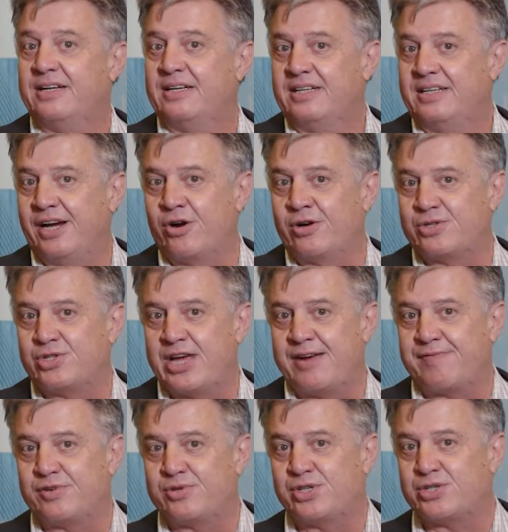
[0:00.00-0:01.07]
here in San
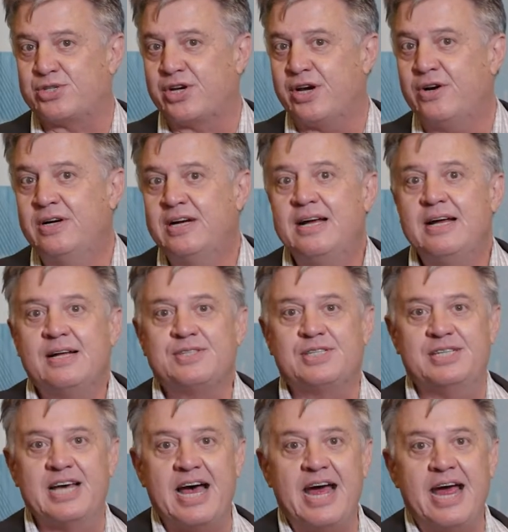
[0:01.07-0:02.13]
Francisco.
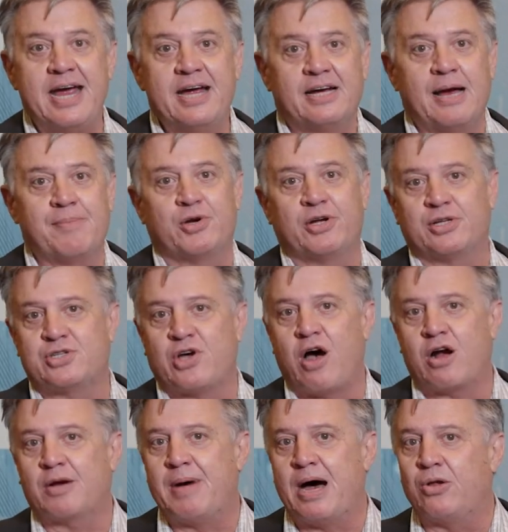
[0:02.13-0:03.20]
Today I'm going to
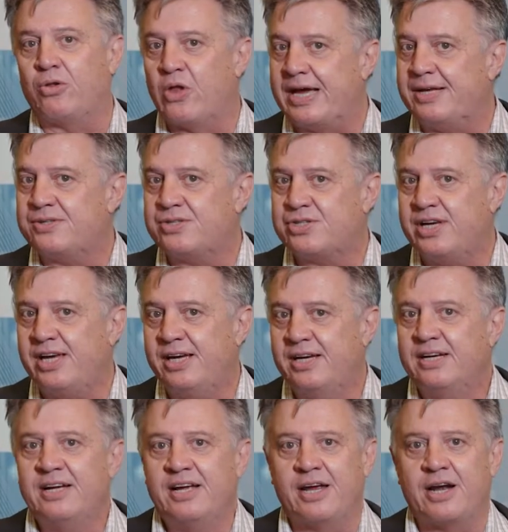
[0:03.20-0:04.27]
talk about latency
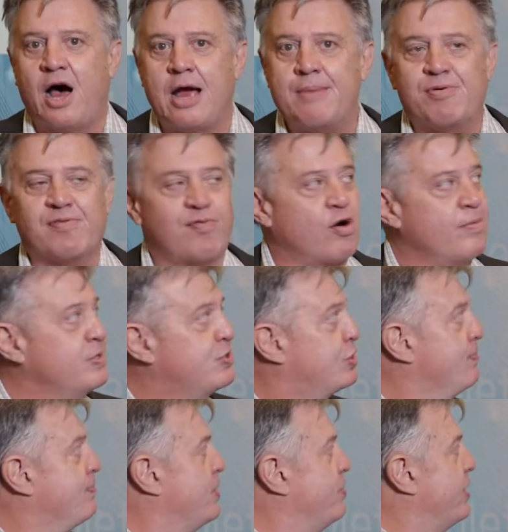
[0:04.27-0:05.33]
in high performance
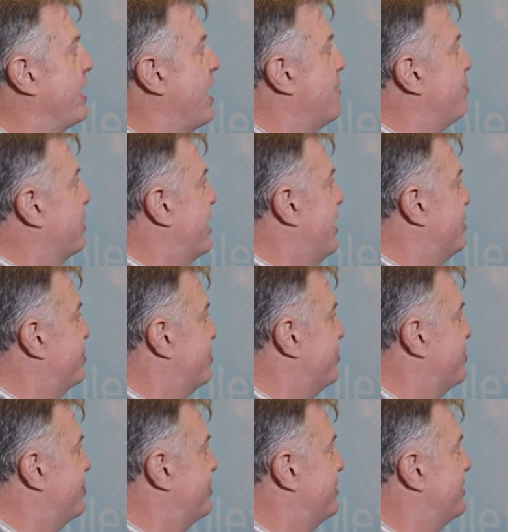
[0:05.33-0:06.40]
computing
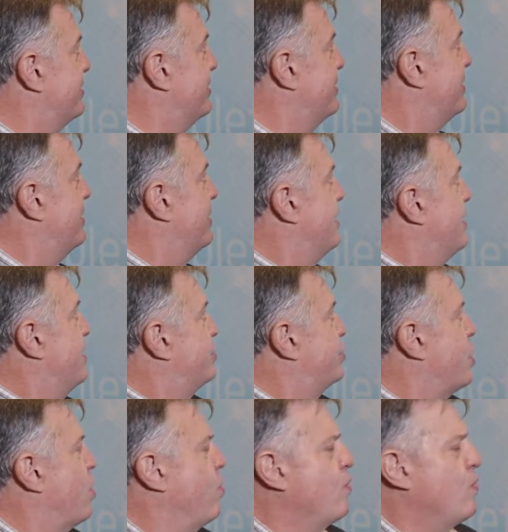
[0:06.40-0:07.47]
applications.
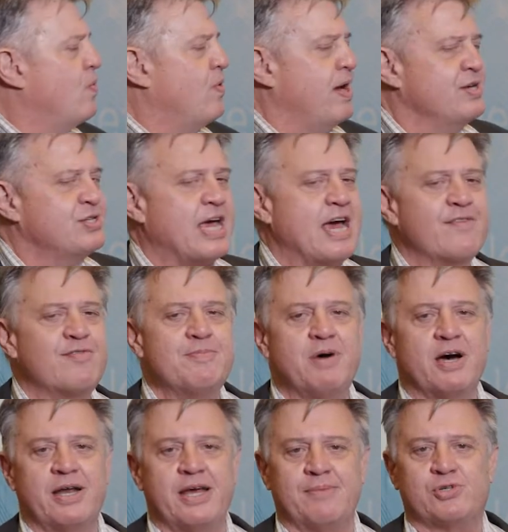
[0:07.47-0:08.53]
So as
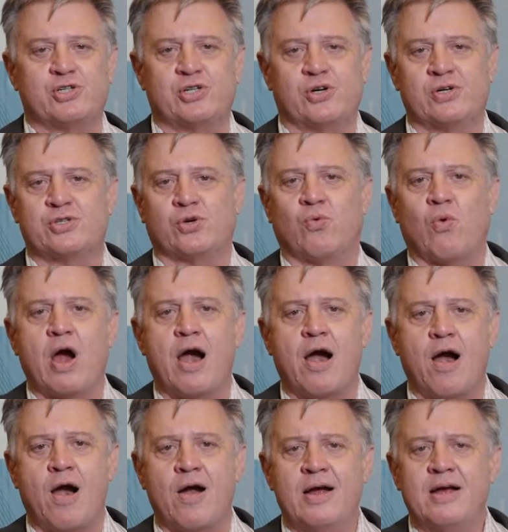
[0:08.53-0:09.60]
everybody I'm sure is
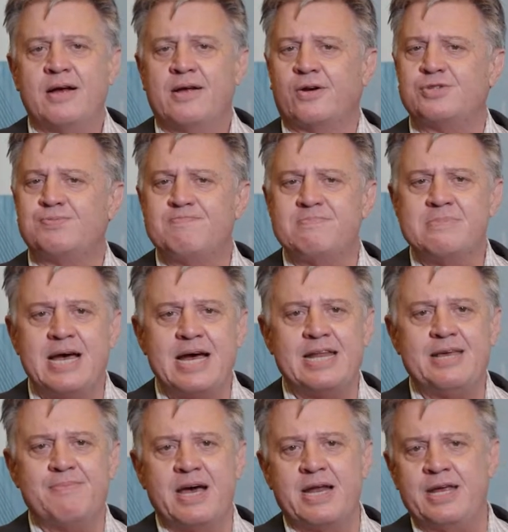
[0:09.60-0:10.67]
aware, there's many
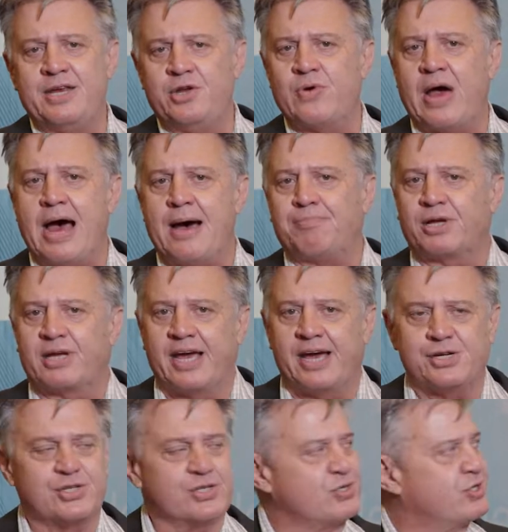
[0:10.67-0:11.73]
new
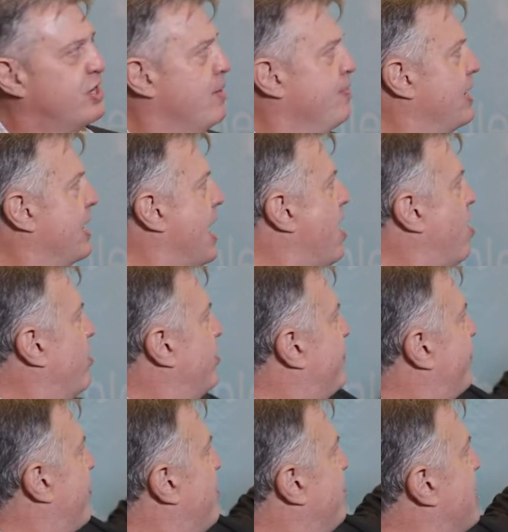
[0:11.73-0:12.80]
applications coming out
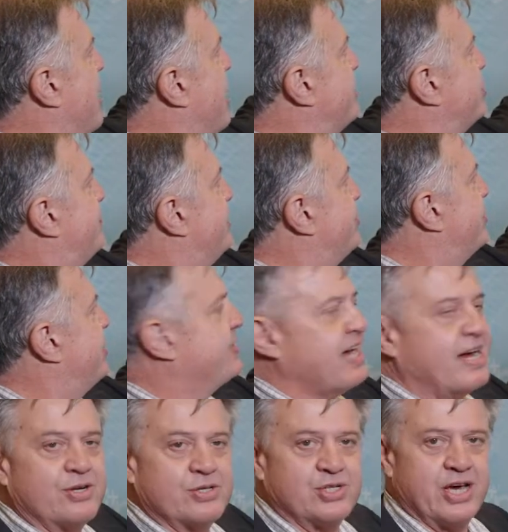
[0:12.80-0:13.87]
from the HPC
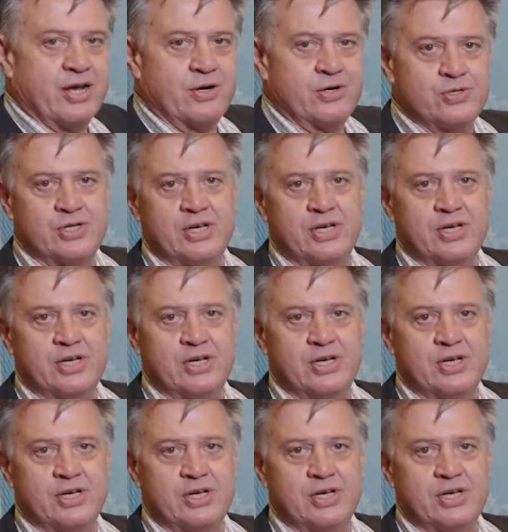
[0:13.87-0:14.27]
data centers,